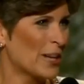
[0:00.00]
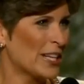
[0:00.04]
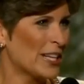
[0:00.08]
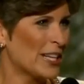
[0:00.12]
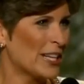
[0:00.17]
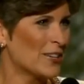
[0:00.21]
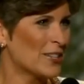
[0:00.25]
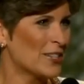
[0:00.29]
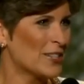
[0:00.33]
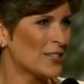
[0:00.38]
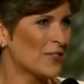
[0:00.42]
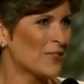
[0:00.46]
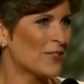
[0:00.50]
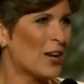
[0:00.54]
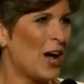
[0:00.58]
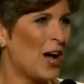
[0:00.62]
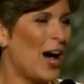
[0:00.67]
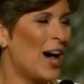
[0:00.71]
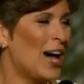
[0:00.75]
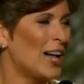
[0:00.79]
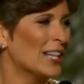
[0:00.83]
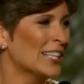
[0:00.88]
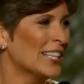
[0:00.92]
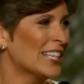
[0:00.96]
years of
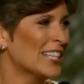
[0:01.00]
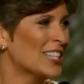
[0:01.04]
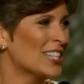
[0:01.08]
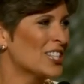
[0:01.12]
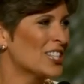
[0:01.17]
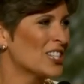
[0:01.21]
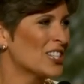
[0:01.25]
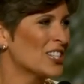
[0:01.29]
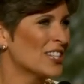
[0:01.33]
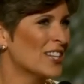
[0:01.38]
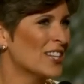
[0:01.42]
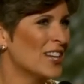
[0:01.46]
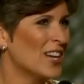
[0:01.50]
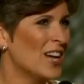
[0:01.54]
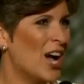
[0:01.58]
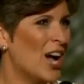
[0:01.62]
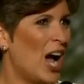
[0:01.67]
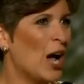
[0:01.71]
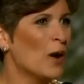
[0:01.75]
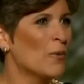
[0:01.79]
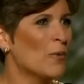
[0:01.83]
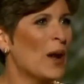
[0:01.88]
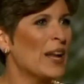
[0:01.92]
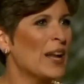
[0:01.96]
college,
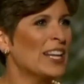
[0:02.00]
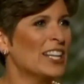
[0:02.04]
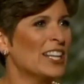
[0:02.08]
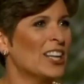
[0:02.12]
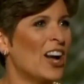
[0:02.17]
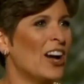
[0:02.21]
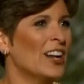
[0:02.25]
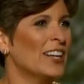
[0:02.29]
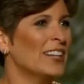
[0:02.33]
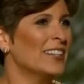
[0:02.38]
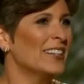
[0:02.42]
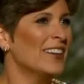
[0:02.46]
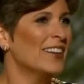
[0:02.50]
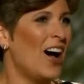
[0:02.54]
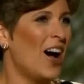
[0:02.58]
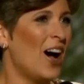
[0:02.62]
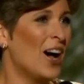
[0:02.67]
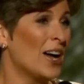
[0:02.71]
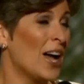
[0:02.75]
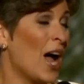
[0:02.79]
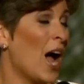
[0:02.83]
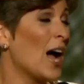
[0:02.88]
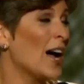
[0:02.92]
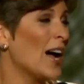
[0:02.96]
I went
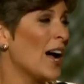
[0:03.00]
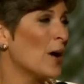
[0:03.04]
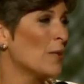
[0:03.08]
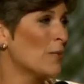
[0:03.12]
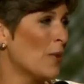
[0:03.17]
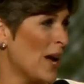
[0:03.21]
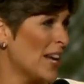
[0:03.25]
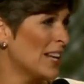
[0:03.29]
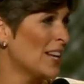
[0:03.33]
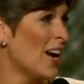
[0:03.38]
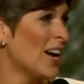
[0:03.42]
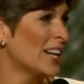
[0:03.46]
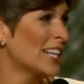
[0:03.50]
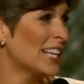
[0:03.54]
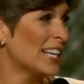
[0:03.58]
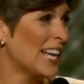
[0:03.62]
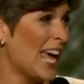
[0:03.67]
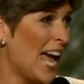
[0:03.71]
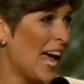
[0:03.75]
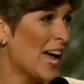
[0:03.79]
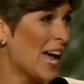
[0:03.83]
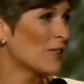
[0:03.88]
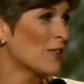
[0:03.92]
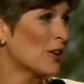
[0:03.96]
on an
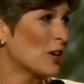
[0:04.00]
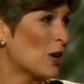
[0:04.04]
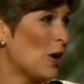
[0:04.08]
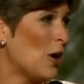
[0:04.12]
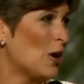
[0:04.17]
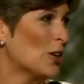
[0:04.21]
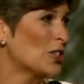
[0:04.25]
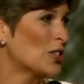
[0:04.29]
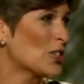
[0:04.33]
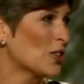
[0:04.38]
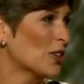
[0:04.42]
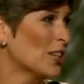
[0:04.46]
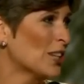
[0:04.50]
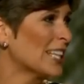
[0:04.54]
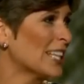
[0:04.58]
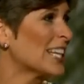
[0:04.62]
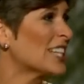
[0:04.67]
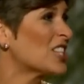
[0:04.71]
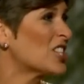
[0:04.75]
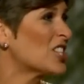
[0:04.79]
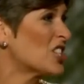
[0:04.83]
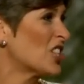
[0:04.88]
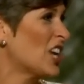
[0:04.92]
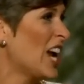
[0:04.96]
agricultural
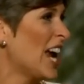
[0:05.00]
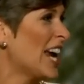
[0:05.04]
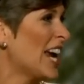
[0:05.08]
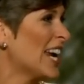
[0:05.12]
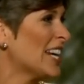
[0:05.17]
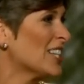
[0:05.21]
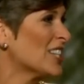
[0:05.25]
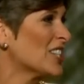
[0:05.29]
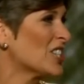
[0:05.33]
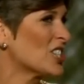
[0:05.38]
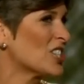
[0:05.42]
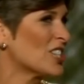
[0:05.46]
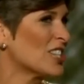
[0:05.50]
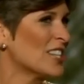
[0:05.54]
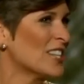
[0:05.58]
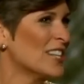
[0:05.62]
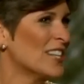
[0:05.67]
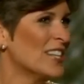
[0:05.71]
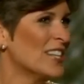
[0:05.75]
exchange